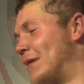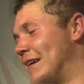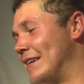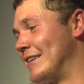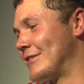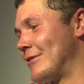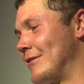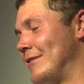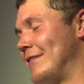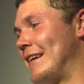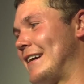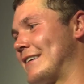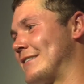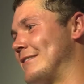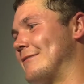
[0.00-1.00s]
My initial
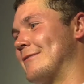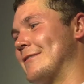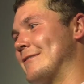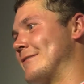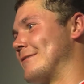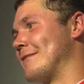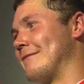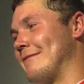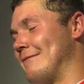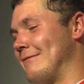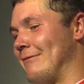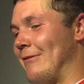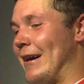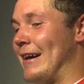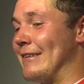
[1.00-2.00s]
reaction was,
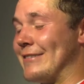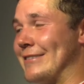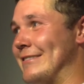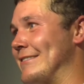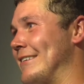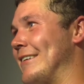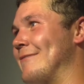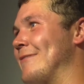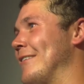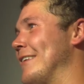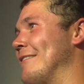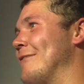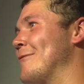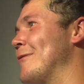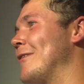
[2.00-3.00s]
wow, this is
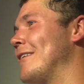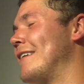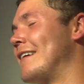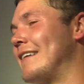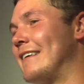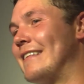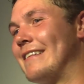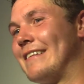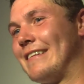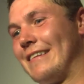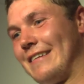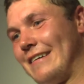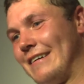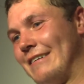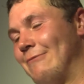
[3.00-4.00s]
unbelievable.
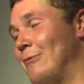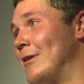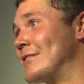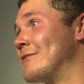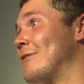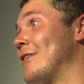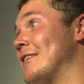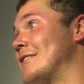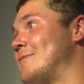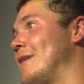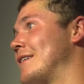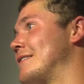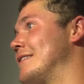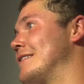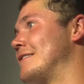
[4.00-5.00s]
I wasn't really
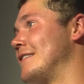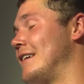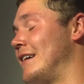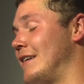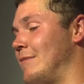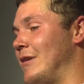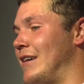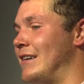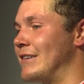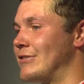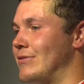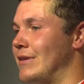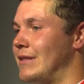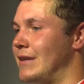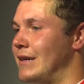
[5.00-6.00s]
expecting it today, to be honest
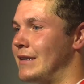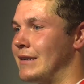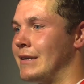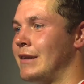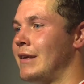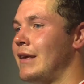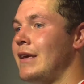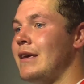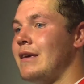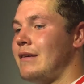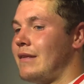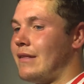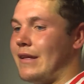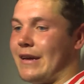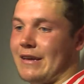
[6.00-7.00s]
with you. And
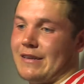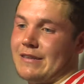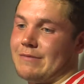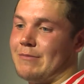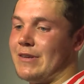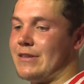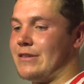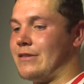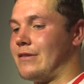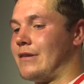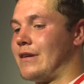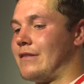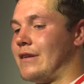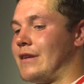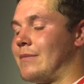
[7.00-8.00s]
like I mentioned earlier
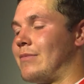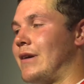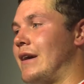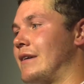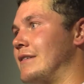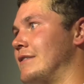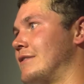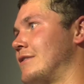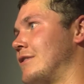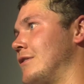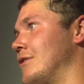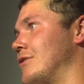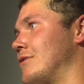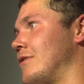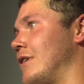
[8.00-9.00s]
at the end of practice,
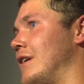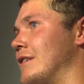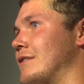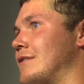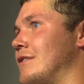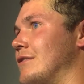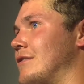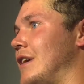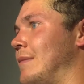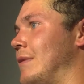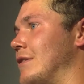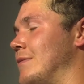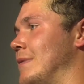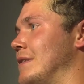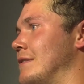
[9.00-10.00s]
Coach Frost just came up
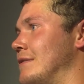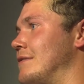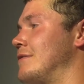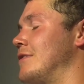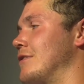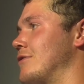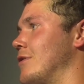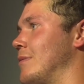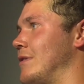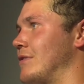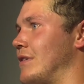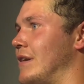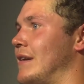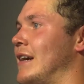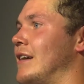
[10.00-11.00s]
to me and just told me he was
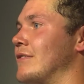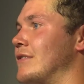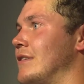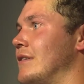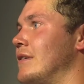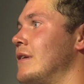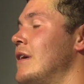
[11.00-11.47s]
going to announce it